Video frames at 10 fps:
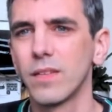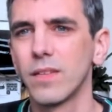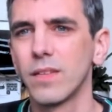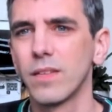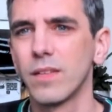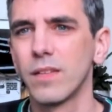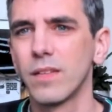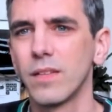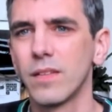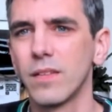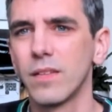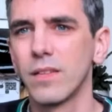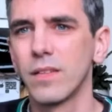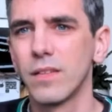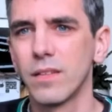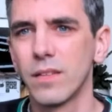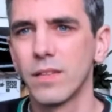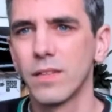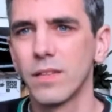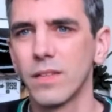
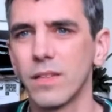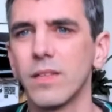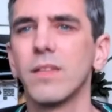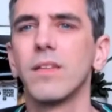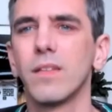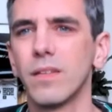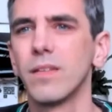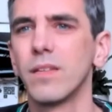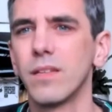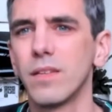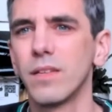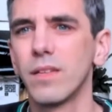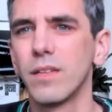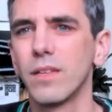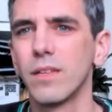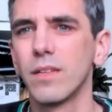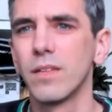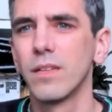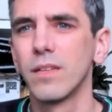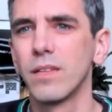
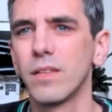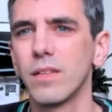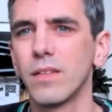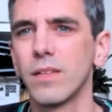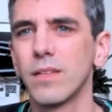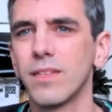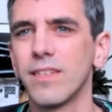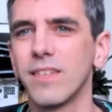No words are spoken by the person on screen.